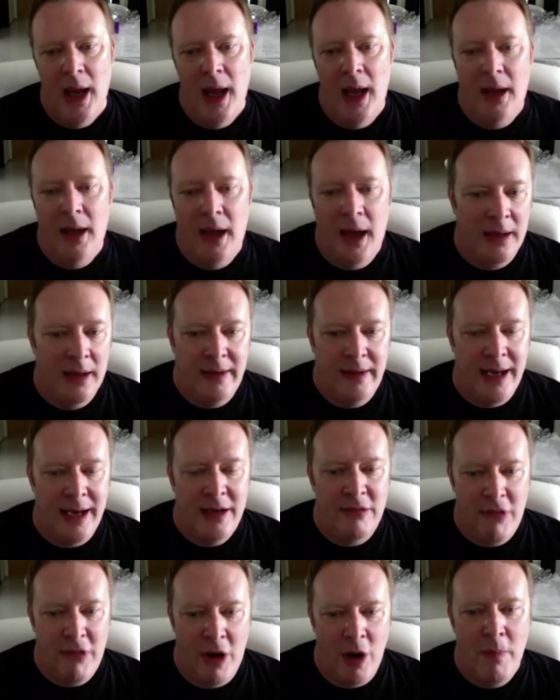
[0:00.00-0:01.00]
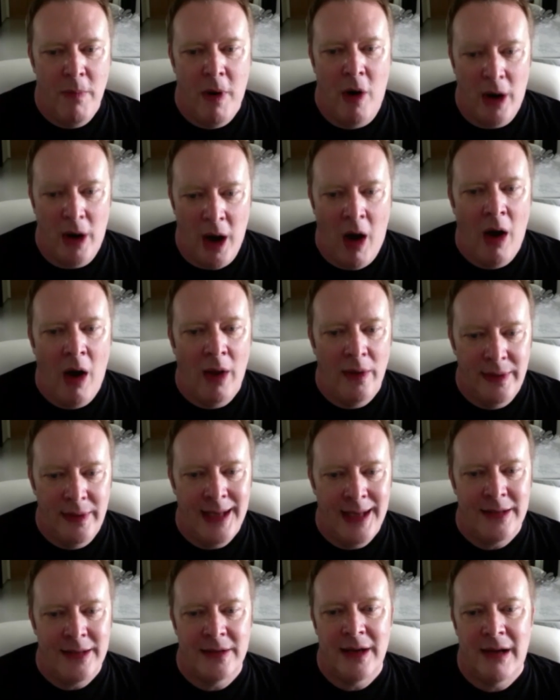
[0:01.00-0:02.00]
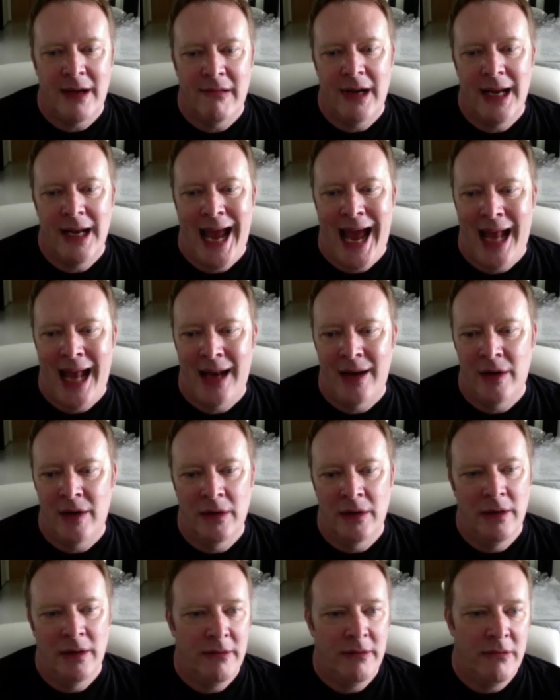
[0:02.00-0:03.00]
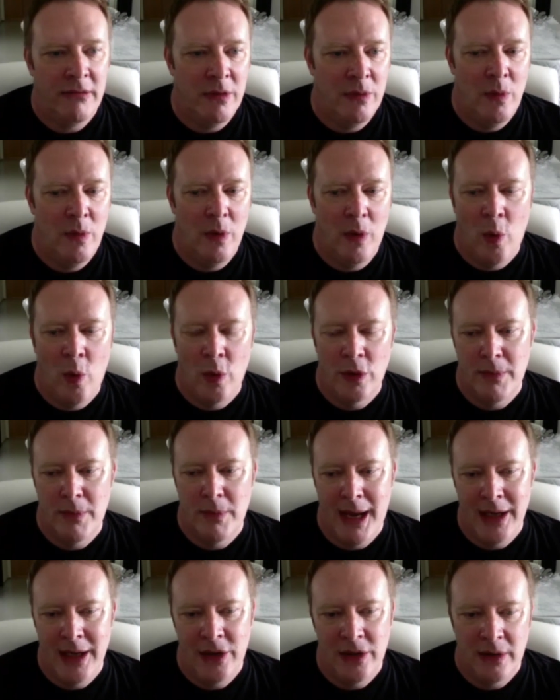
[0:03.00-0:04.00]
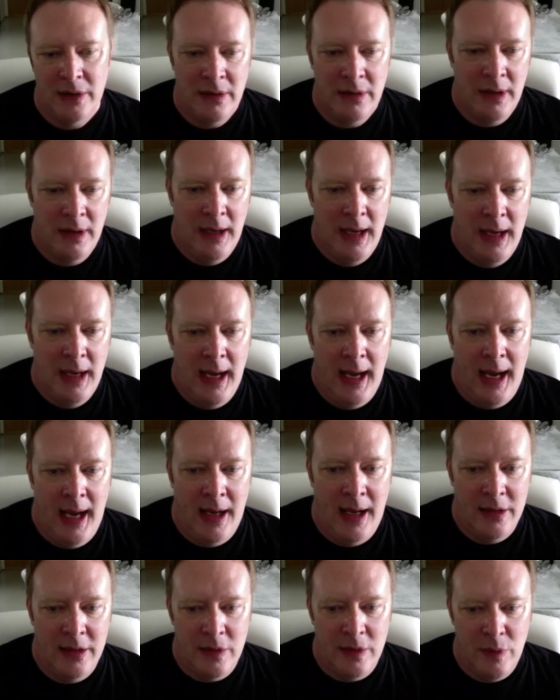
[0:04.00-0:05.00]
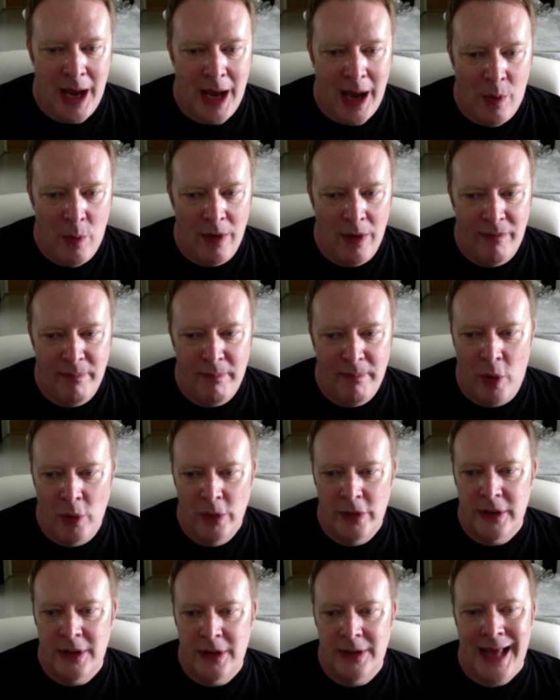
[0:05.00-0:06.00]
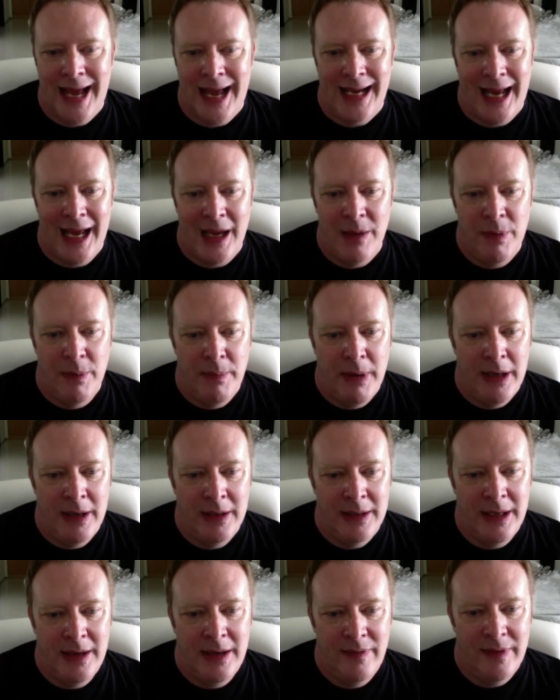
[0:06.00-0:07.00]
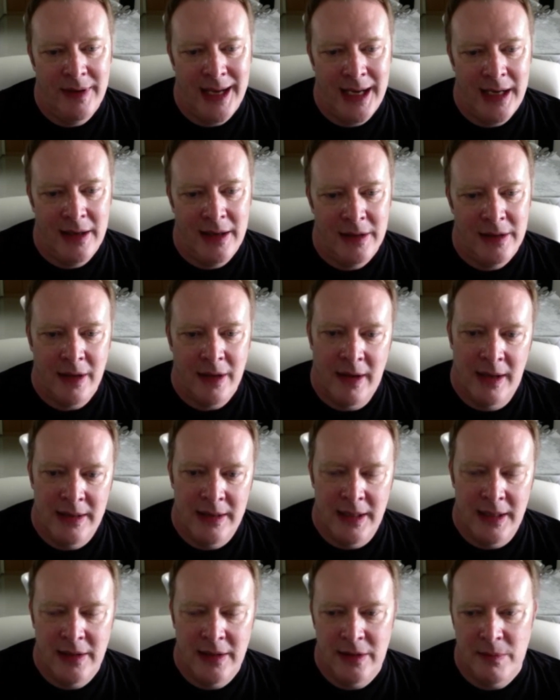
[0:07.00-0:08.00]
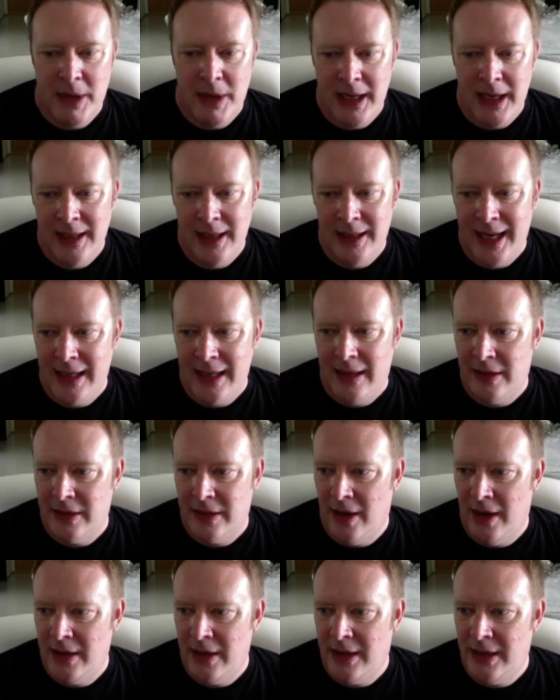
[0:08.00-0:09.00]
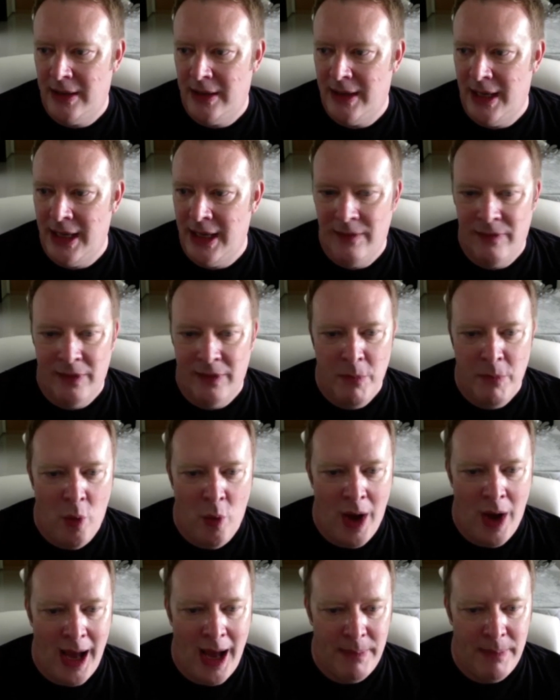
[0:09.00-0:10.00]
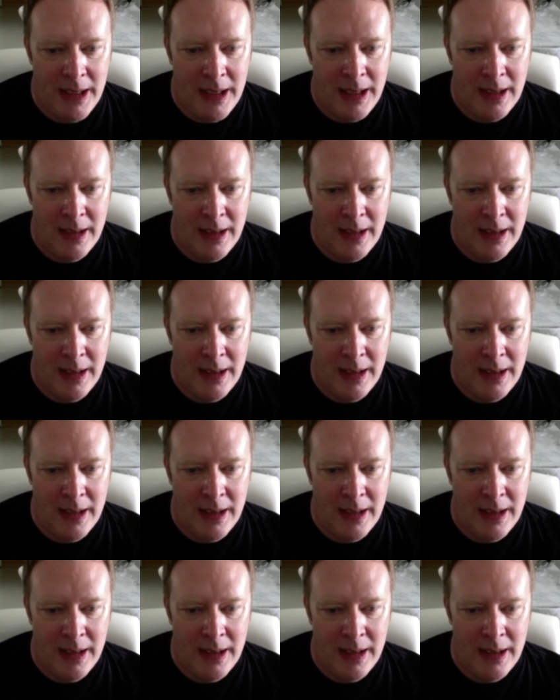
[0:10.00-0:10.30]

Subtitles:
a data robot can't necessarily handle through automation. So now we've bolstered that capability for data scientists, making data scientists even more happy